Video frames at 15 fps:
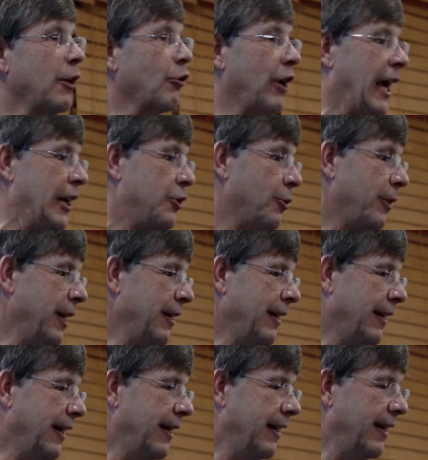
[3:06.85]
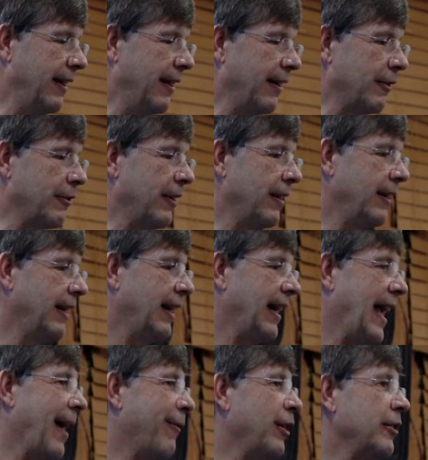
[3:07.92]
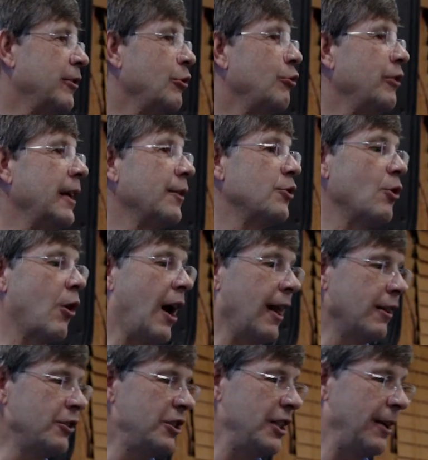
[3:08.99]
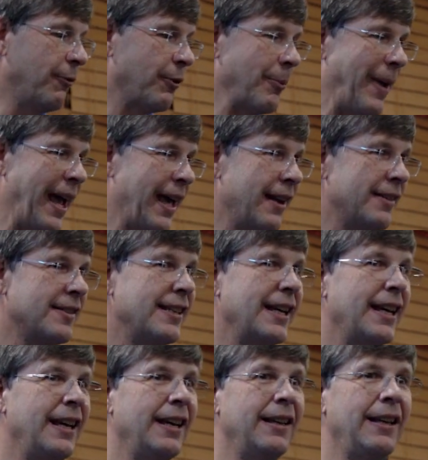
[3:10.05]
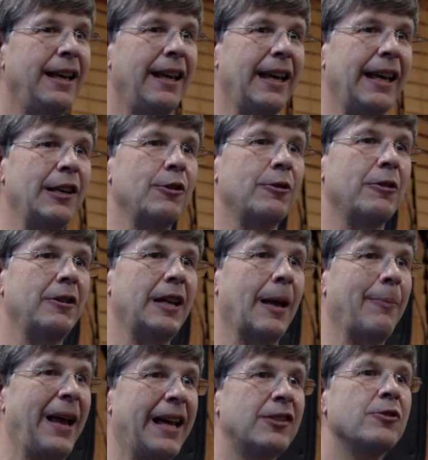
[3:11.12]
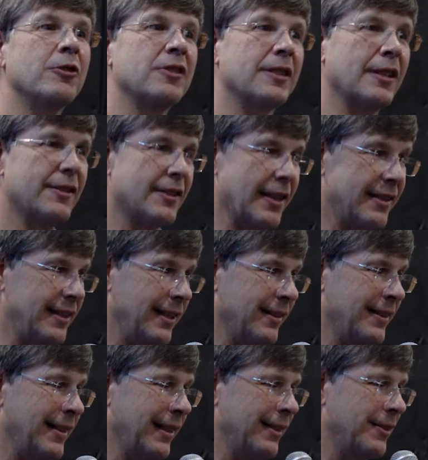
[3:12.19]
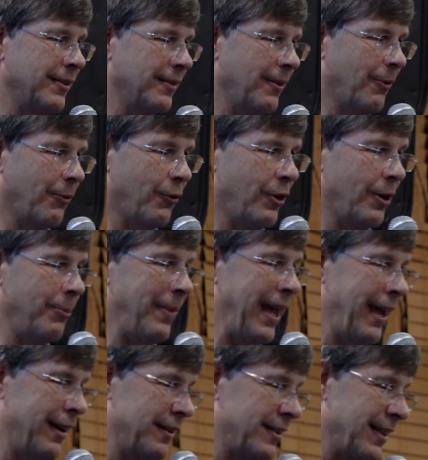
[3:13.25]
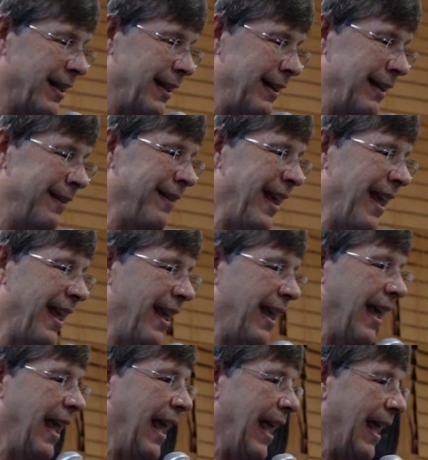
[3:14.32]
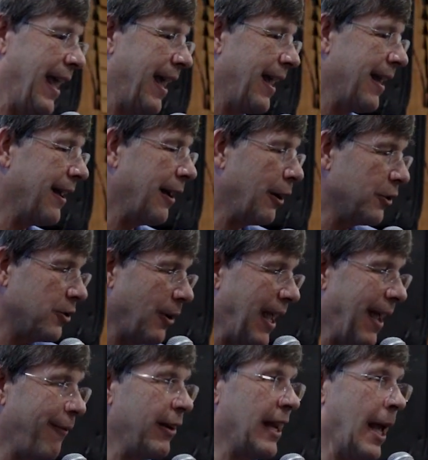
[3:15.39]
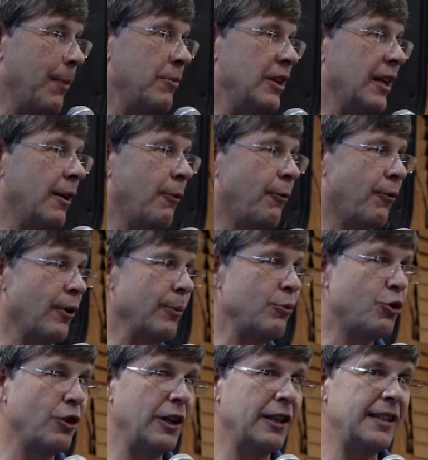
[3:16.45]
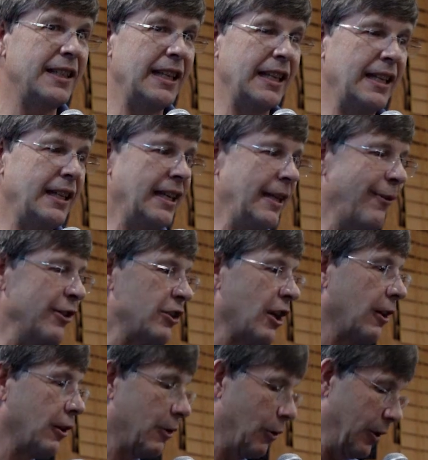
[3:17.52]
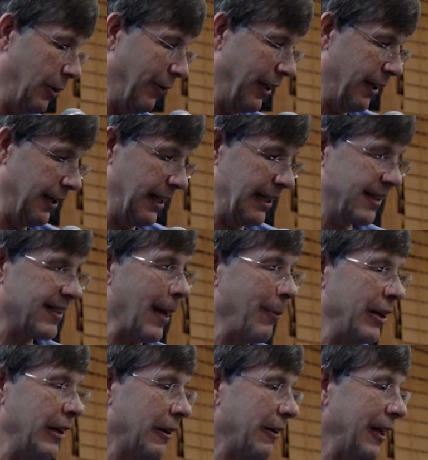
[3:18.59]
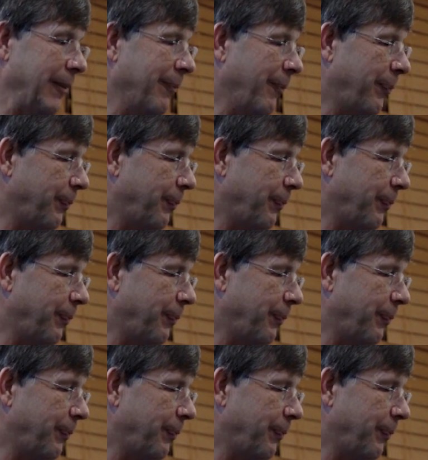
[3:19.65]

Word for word: a graduate. I have a degree of zoology from Madison, a degree, a master's of statistics from Madison, and I also have an MDiv from Trinity Evangelical Divinity Seminary